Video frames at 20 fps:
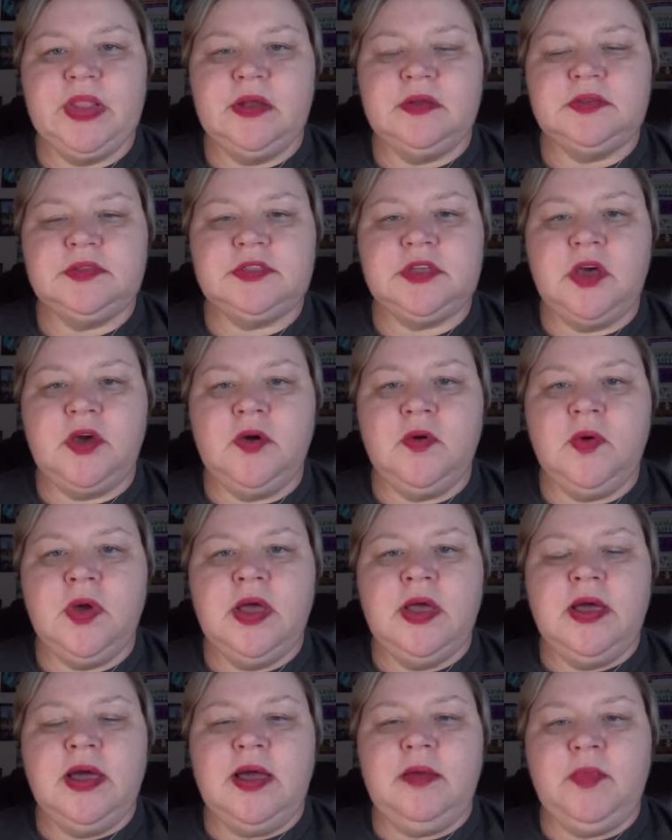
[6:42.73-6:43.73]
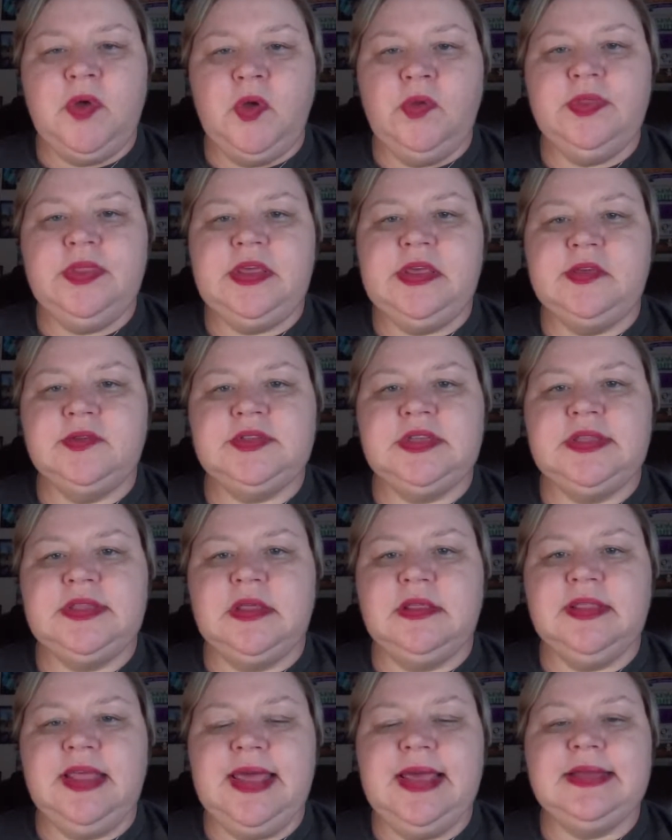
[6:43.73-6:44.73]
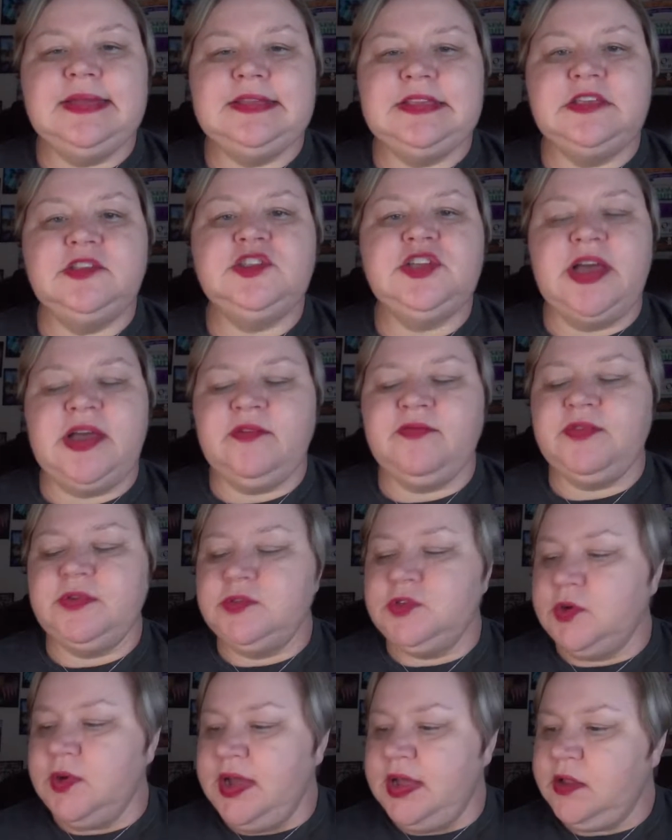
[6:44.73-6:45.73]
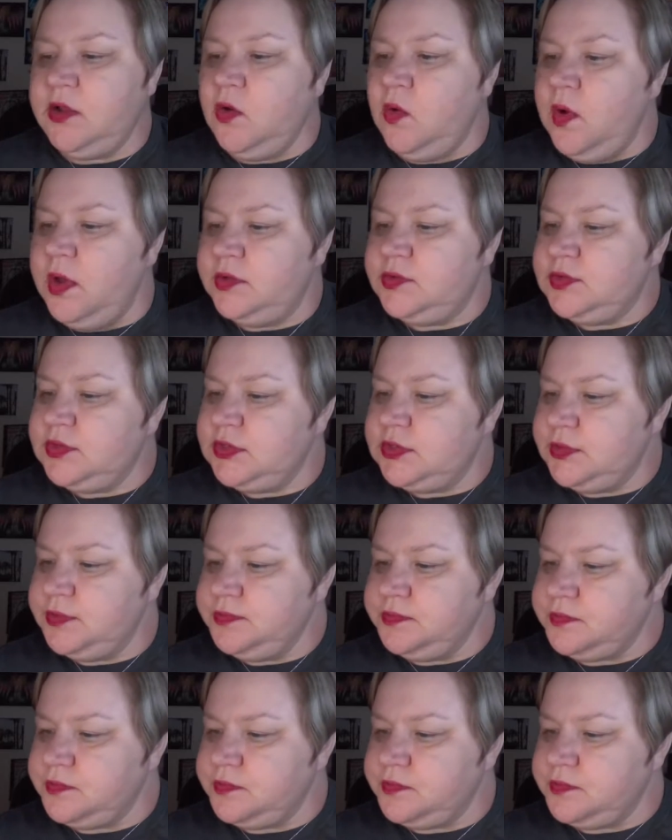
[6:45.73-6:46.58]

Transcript: So I'm only using the link to check for direct quotes.